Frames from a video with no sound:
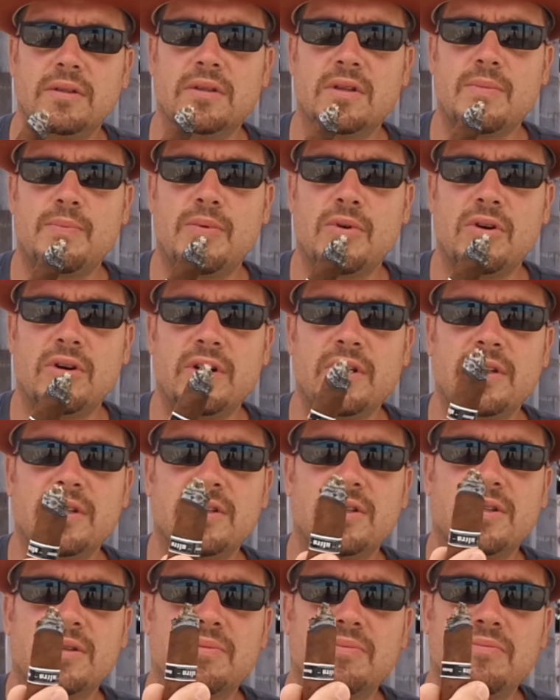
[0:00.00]
The burn
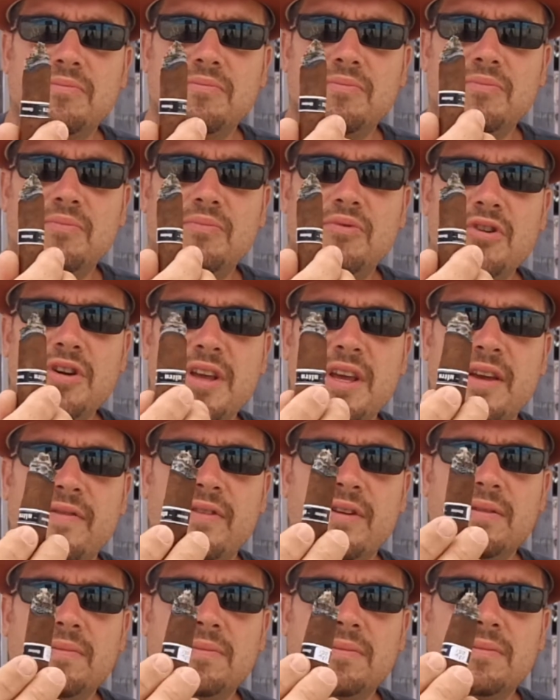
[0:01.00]
is pretty
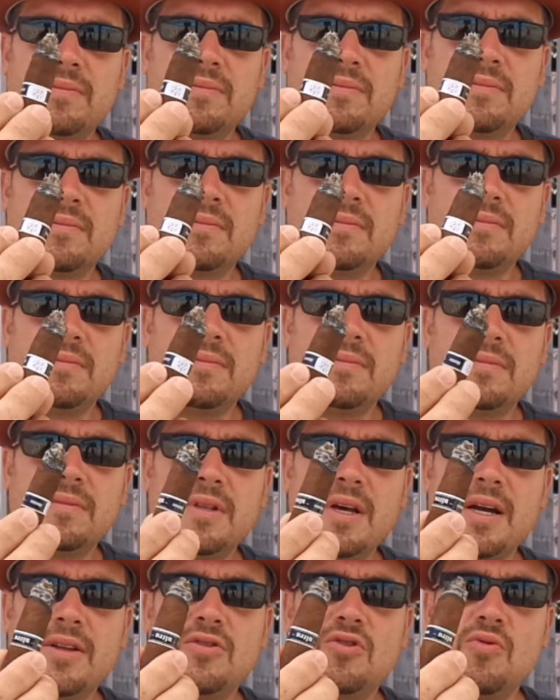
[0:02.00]
even,
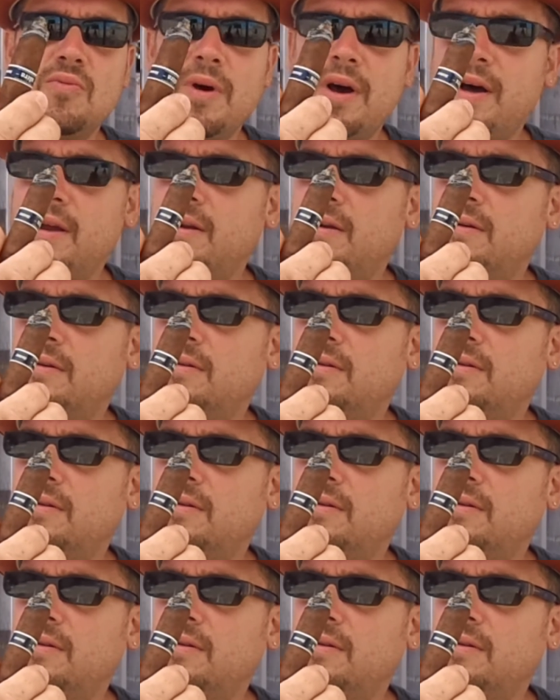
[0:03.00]
not too bad.